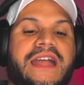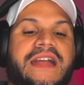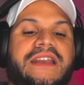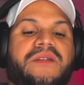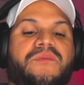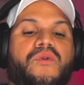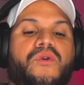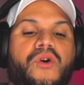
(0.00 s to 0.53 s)

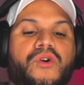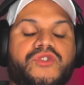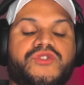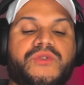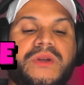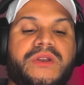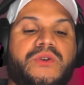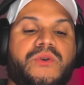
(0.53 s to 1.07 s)
and it will
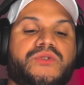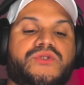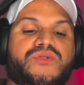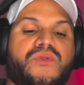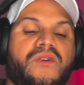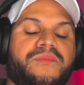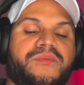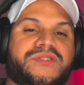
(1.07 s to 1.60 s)
also ignore
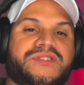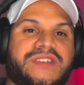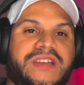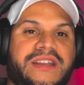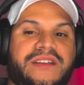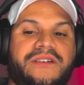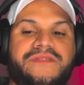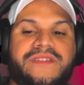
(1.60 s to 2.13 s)

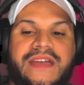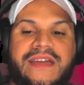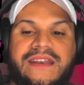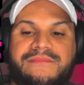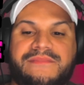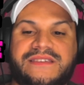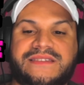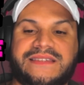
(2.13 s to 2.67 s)
12% of the
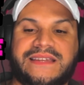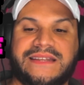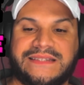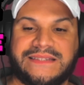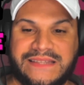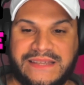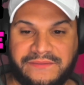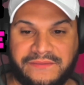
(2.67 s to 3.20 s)
enemy's
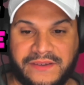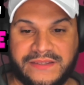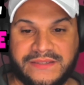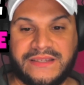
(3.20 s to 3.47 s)
defense.